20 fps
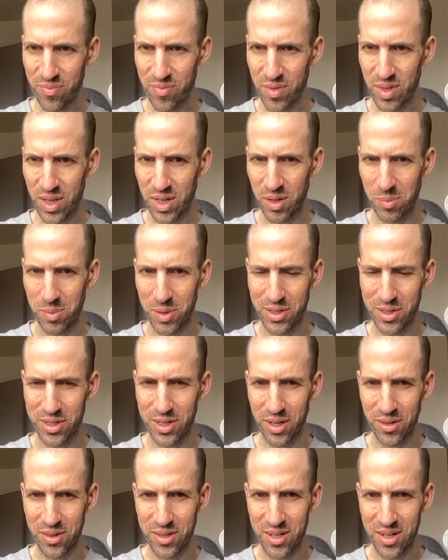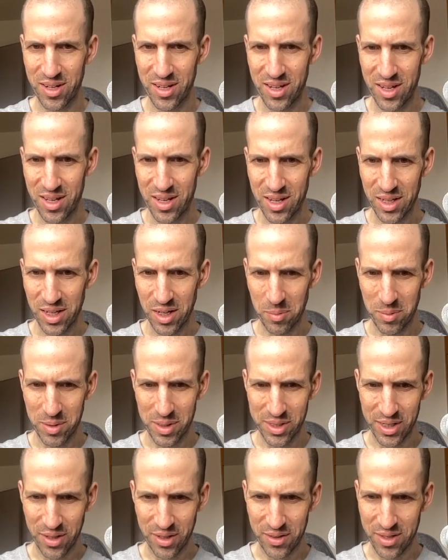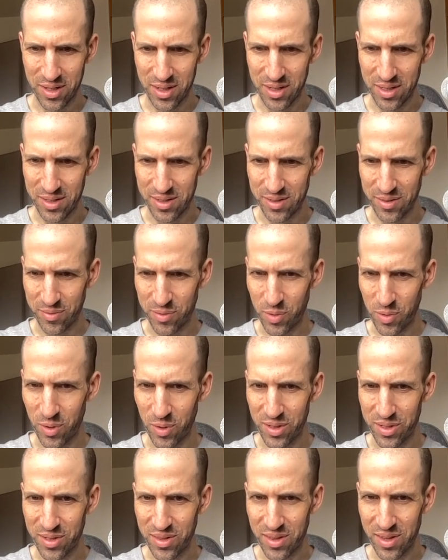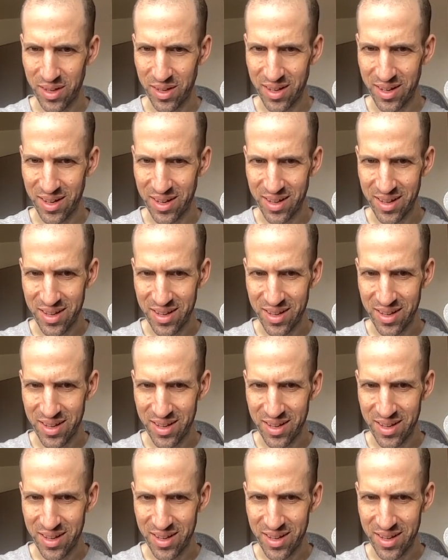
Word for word: Gilbert Shelton. Gilbert Shelton is, of course, the. Uh,